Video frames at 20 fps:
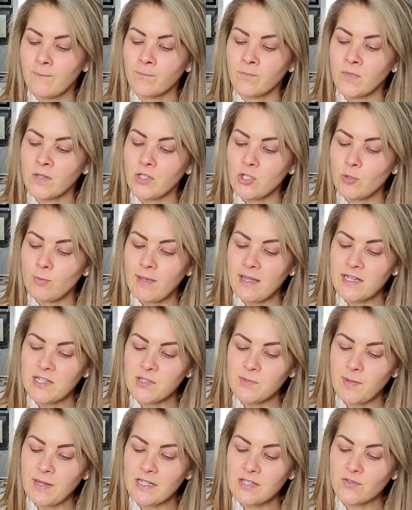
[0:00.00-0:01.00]
You make
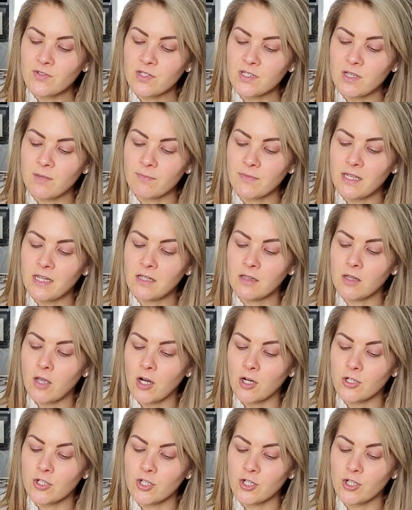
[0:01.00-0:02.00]
space for something
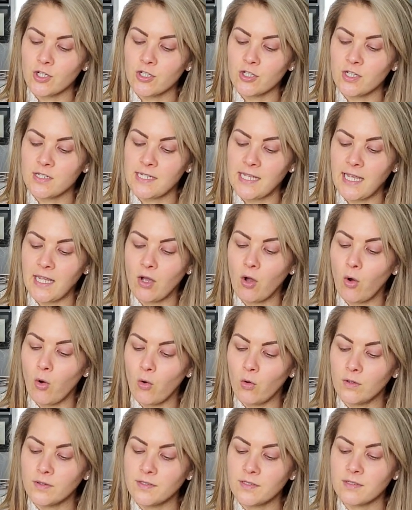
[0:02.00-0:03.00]
larger to take
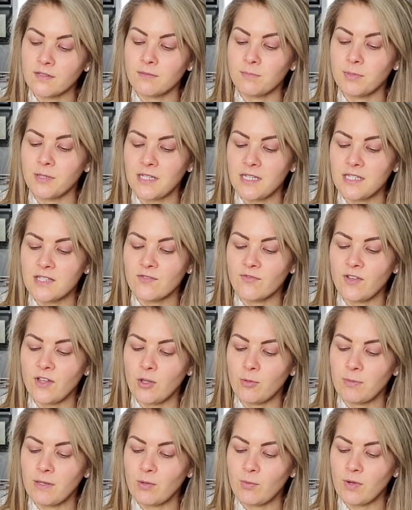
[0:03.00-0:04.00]
hold. Please
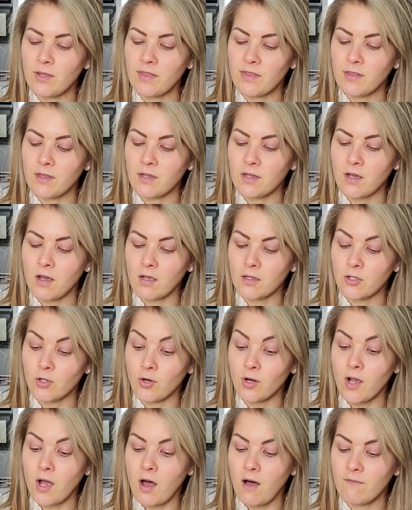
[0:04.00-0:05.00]
fill me with
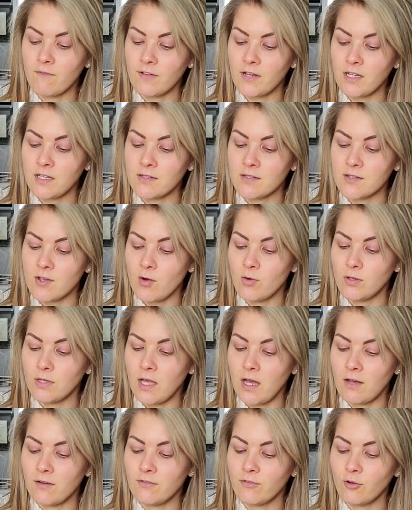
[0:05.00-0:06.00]
your confidence, oh
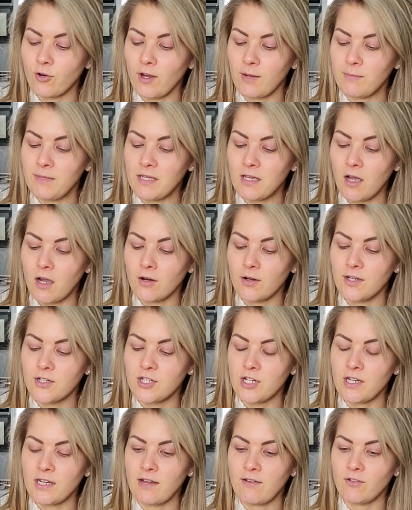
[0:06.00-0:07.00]
love. Grant me
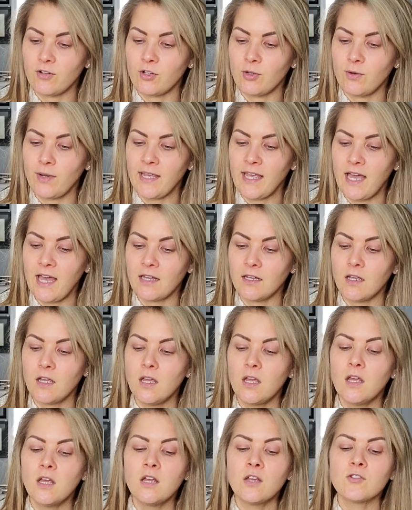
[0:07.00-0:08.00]
courage I never knew I had.
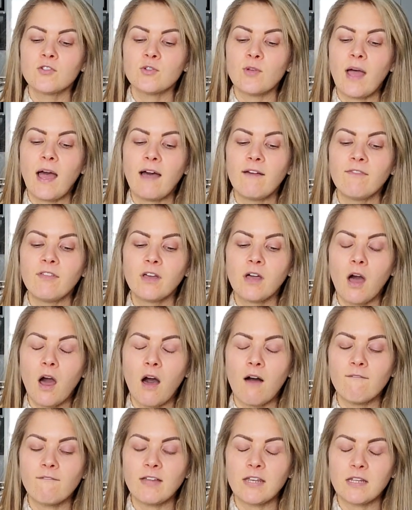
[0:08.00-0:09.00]
So have the
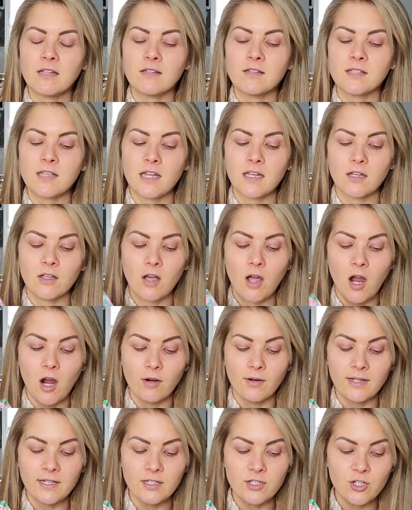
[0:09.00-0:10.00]
confidence and
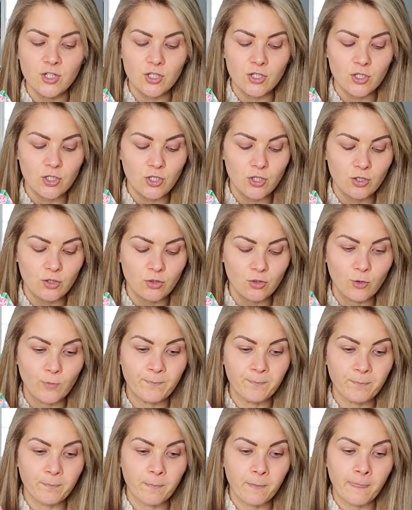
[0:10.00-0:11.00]
courage to
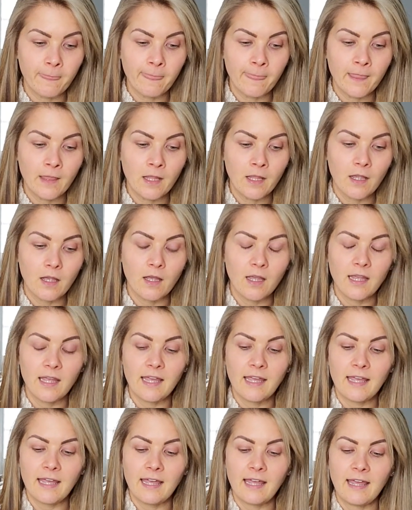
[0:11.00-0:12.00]

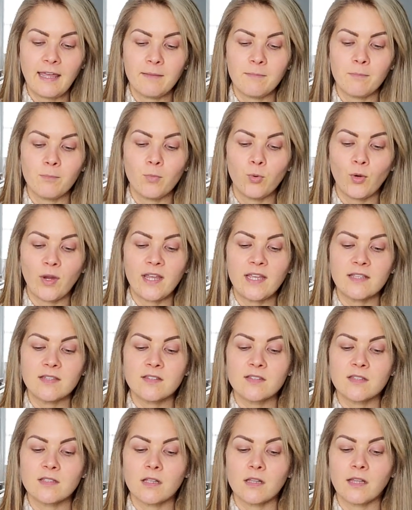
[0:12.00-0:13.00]

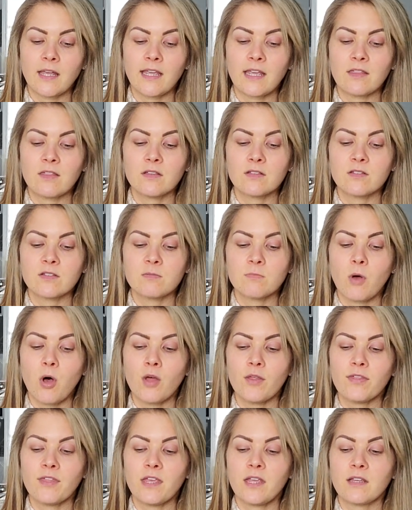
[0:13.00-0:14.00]
embrace like the
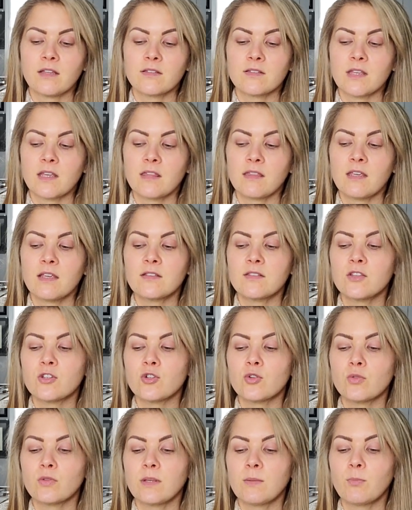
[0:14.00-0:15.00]
small things, like things that
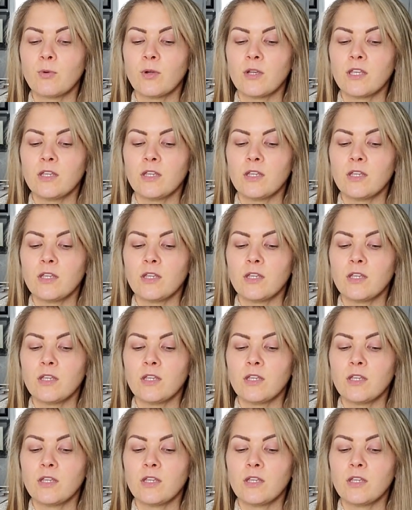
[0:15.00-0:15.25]
truly bring